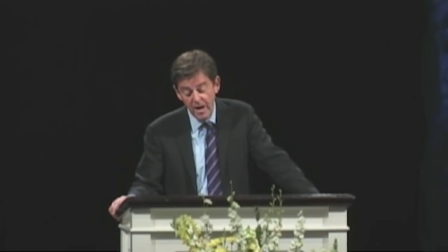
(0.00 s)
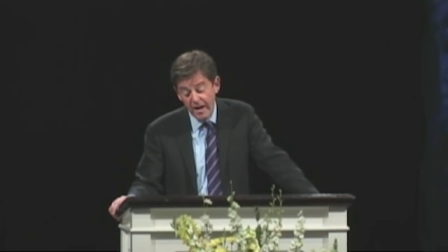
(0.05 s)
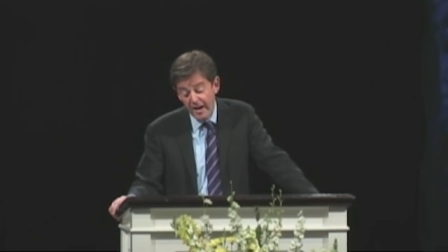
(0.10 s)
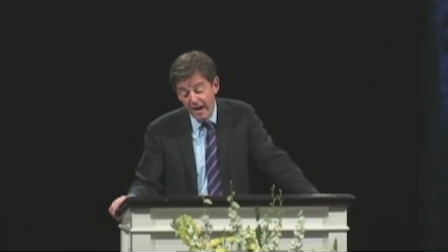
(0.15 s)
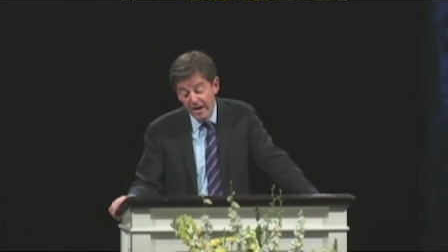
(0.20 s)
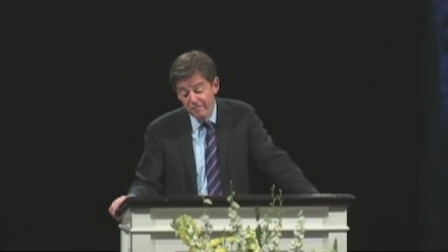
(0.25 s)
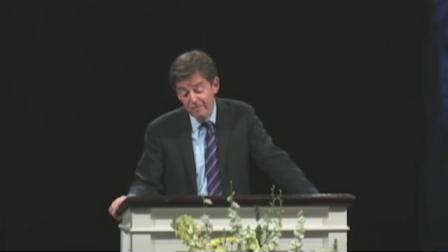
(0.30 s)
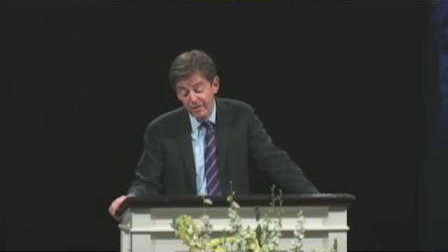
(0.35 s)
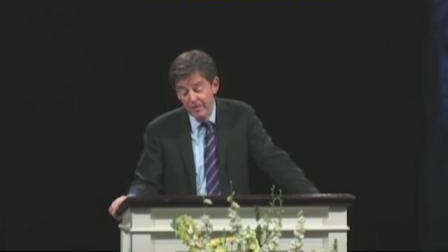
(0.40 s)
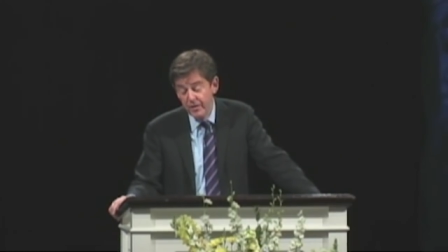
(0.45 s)
And
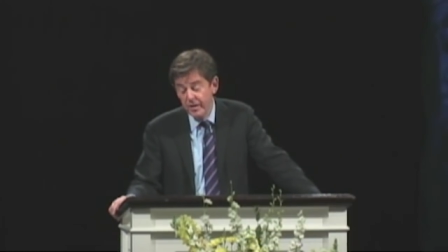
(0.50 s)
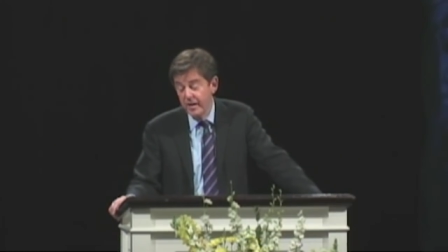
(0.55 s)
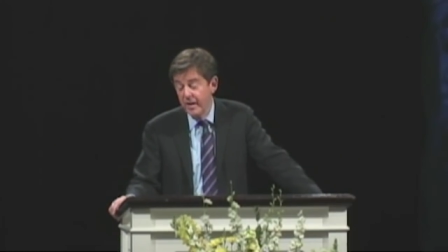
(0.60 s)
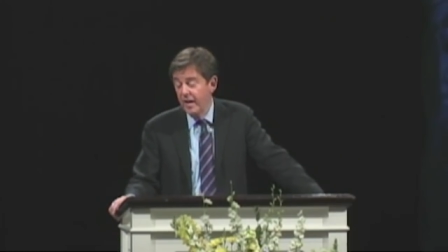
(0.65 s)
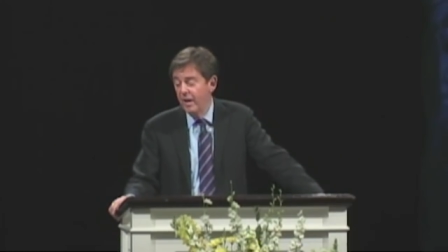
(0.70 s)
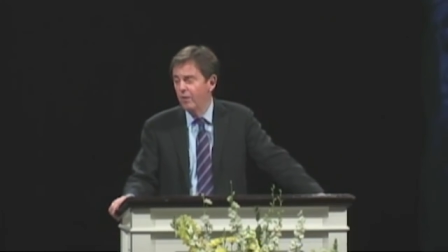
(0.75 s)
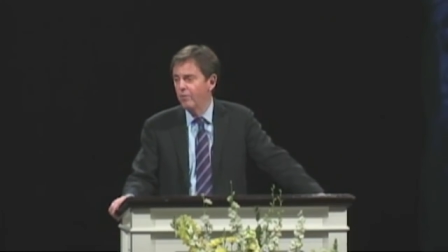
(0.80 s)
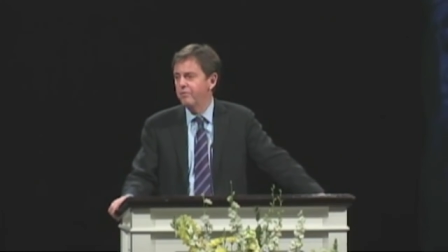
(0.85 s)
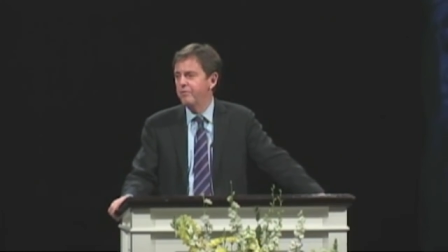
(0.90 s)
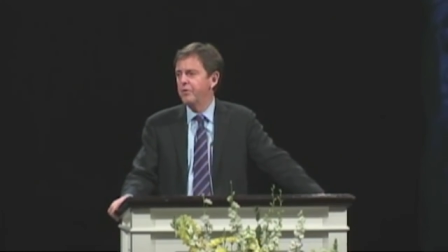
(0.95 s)
I found it
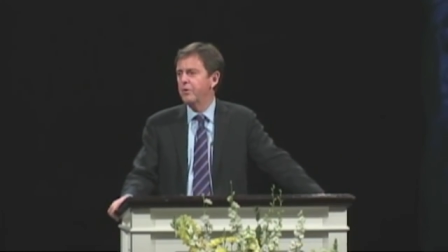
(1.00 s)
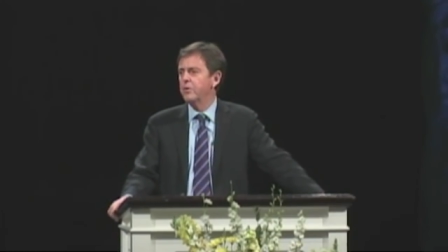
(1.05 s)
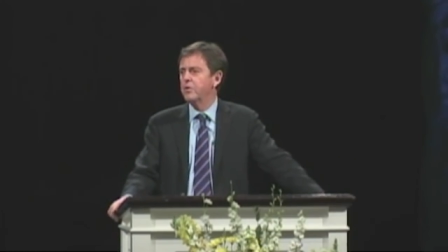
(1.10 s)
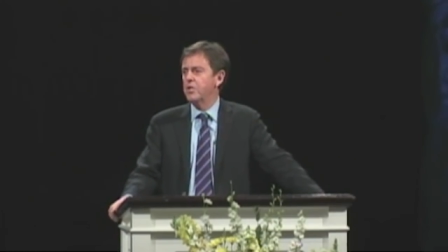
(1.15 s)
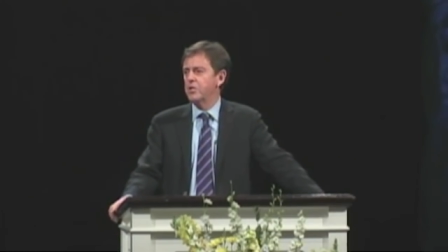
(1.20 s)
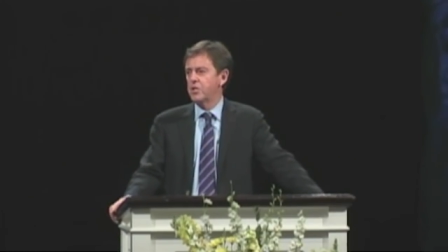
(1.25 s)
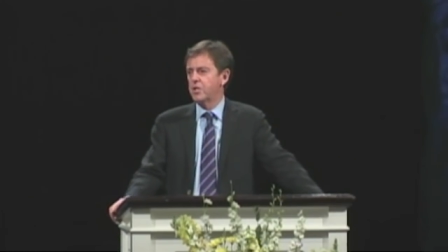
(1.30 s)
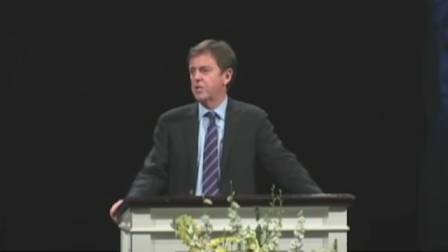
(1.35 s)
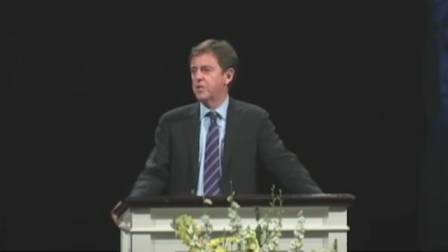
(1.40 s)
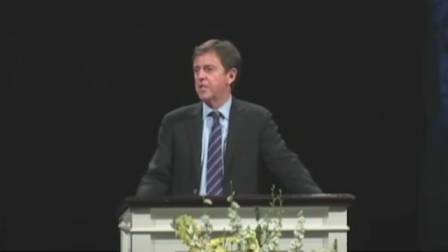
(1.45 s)
helpful,
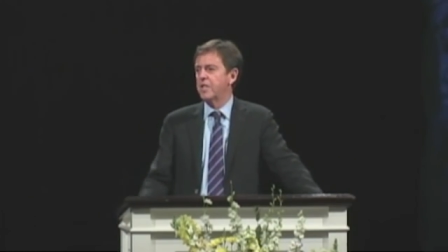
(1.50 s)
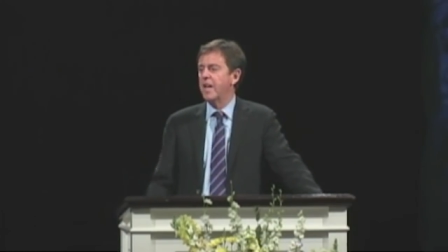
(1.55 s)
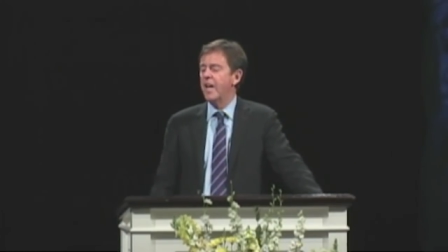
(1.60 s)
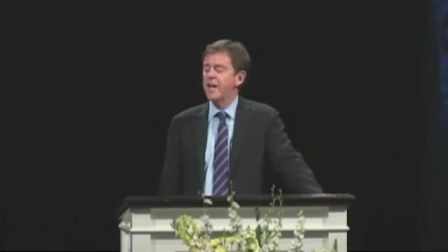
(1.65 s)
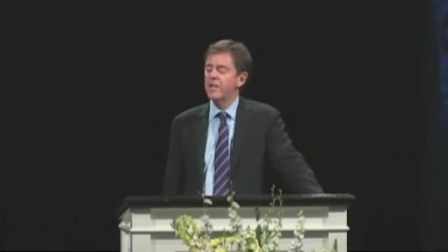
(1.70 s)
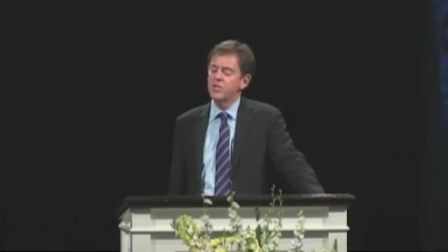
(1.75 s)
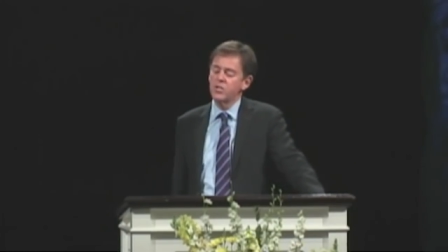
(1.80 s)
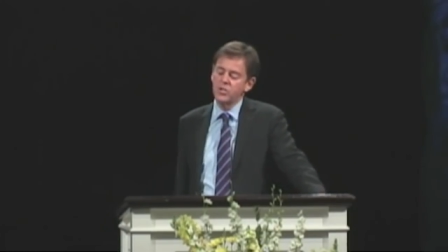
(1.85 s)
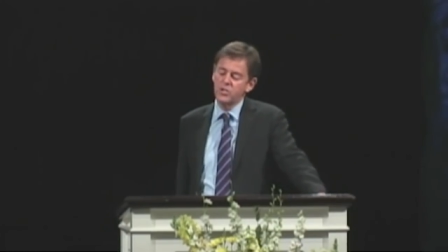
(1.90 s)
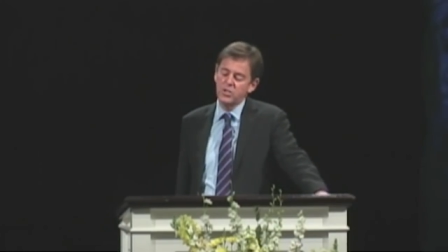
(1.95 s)
just as an
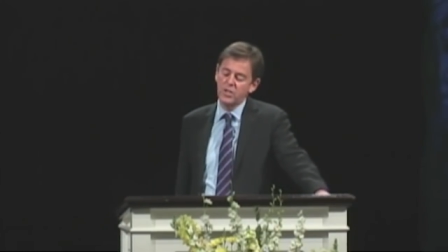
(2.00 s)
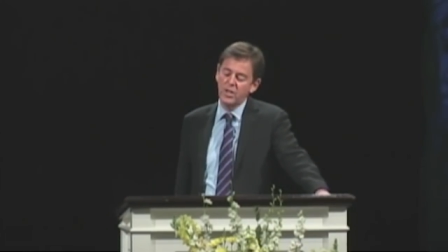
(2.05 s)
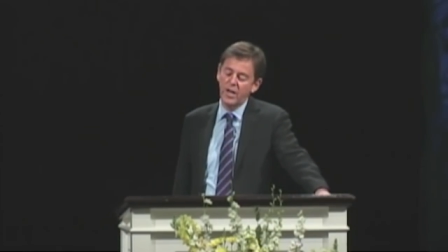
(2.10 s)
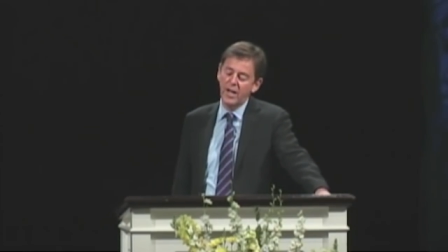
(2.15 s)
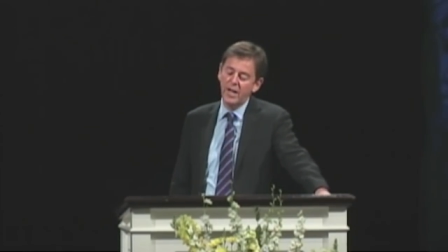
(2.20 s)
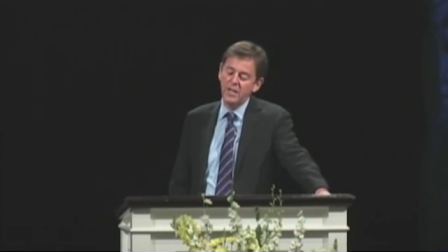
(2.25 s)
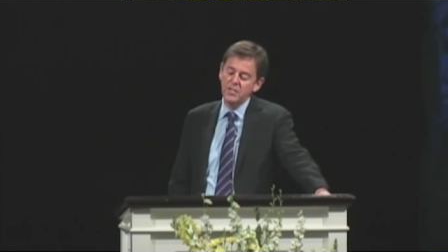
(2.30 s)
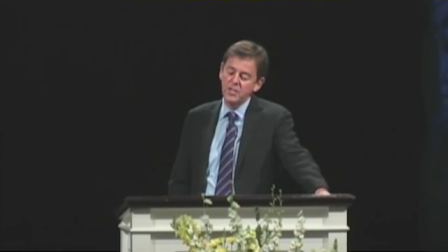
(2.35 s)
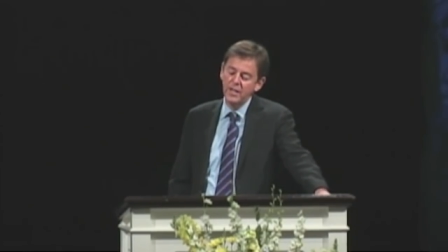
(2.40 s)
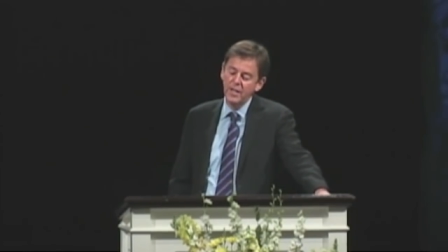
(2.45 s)

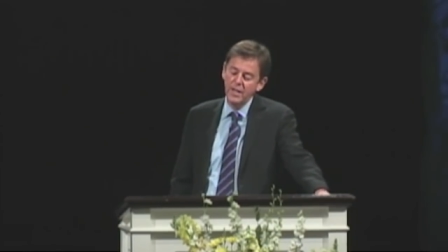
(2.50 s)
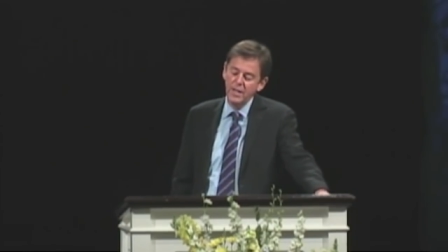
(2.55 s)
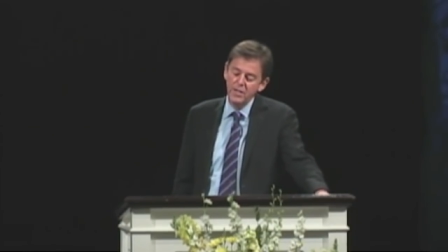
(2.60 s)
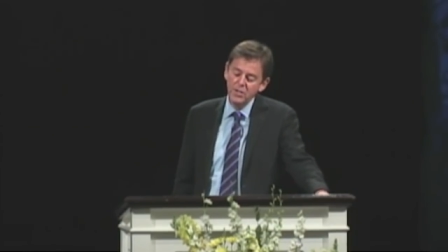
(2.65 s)
exercise,